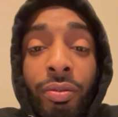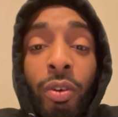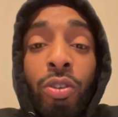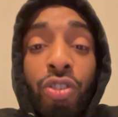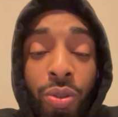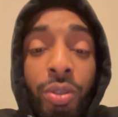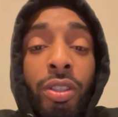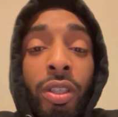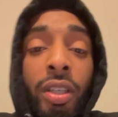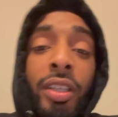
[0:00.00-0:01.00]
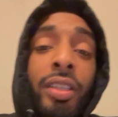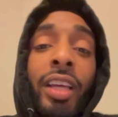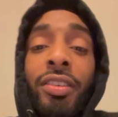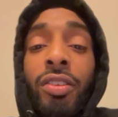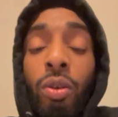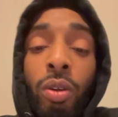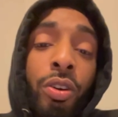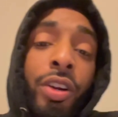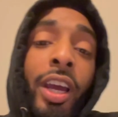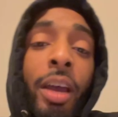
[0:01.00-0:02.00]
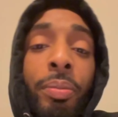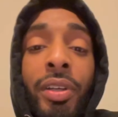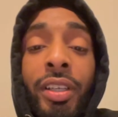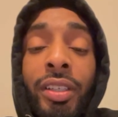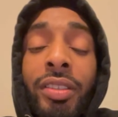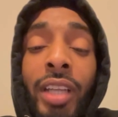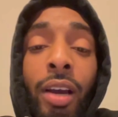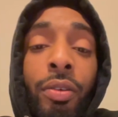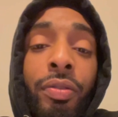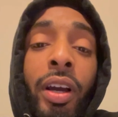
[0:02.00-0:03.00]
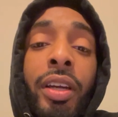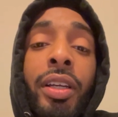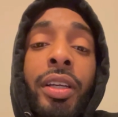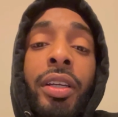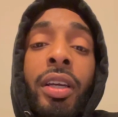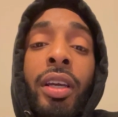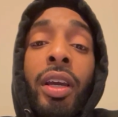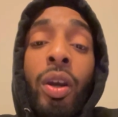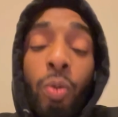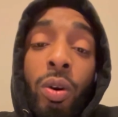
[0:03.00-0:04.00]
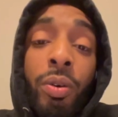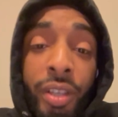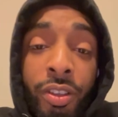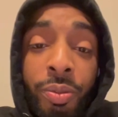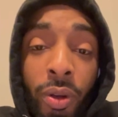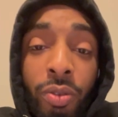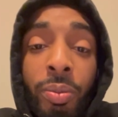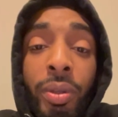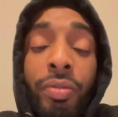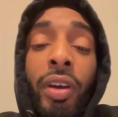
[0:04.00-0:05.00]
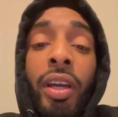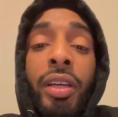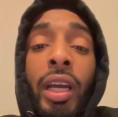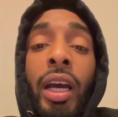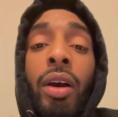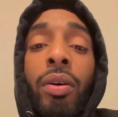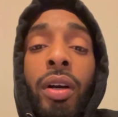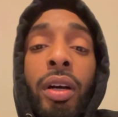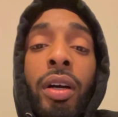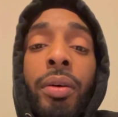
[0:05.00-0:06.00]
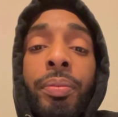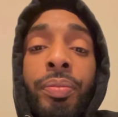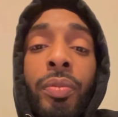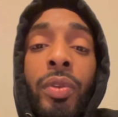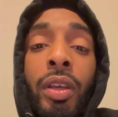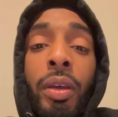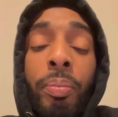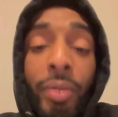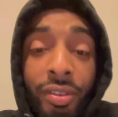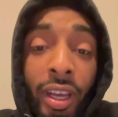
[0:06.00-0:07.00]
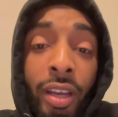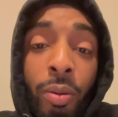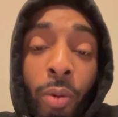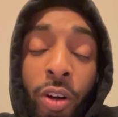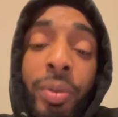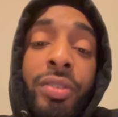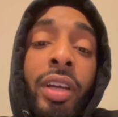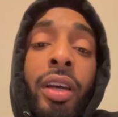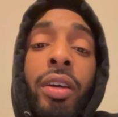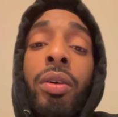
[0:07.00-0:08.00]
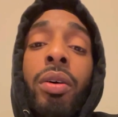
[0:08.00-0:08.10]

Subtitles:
Fulton Jr. That's no longer happening. He's now fighting. Well, he's supposed to be fighting now. Mark Magsayo,